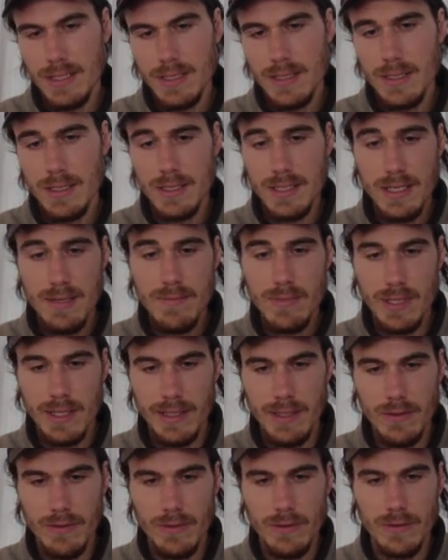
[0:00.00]
It seems
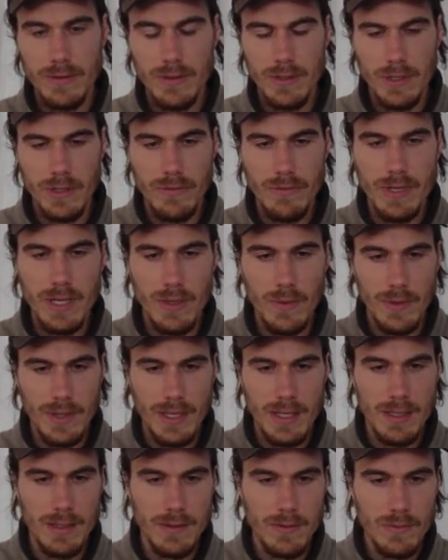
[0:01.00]
like you're agreeing
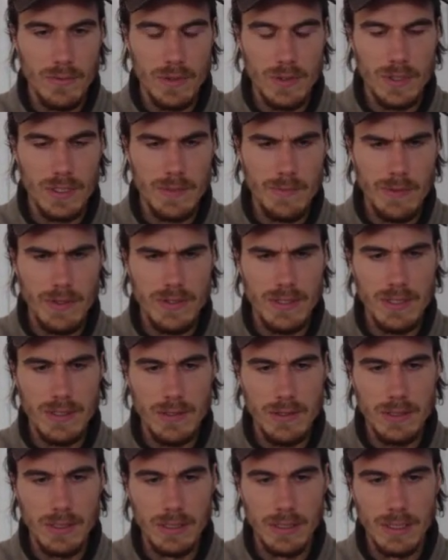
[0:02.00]
with it, which I suppose
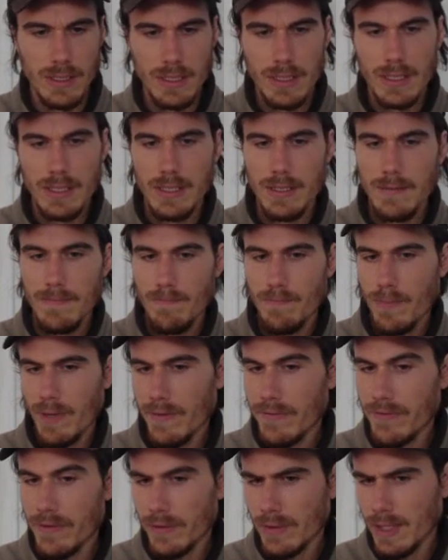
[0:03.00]
is good.
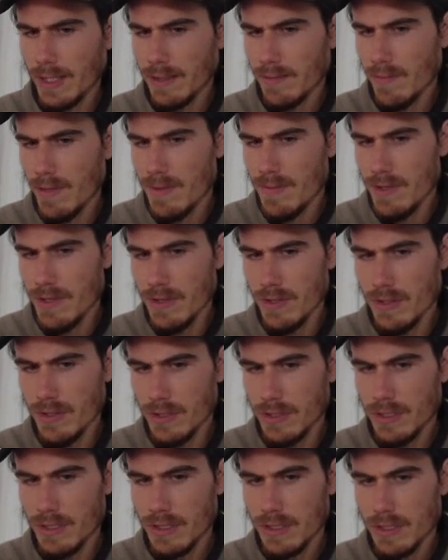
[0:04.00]
I feel like maybe you
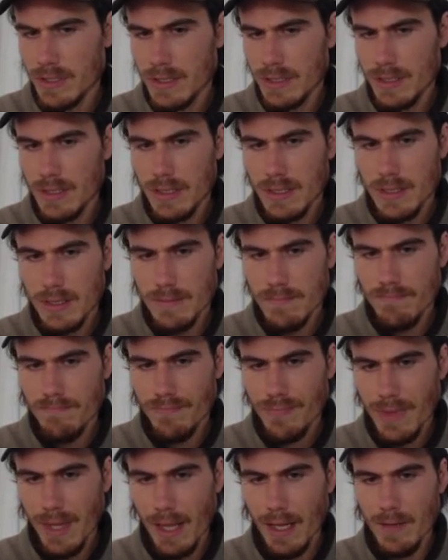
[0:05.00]
could
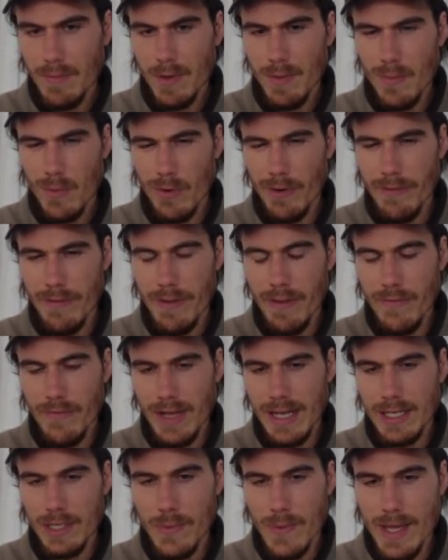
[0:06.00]
add a bit more
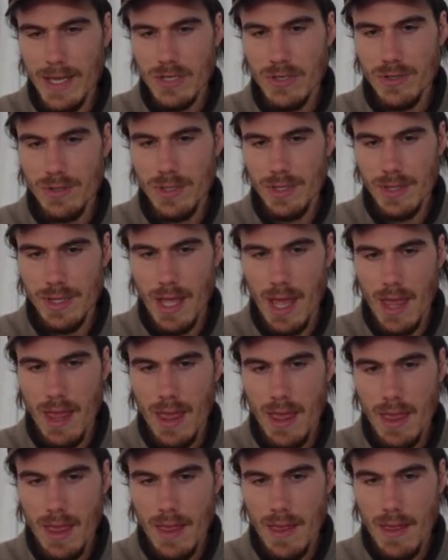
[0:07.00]
evaluation in there.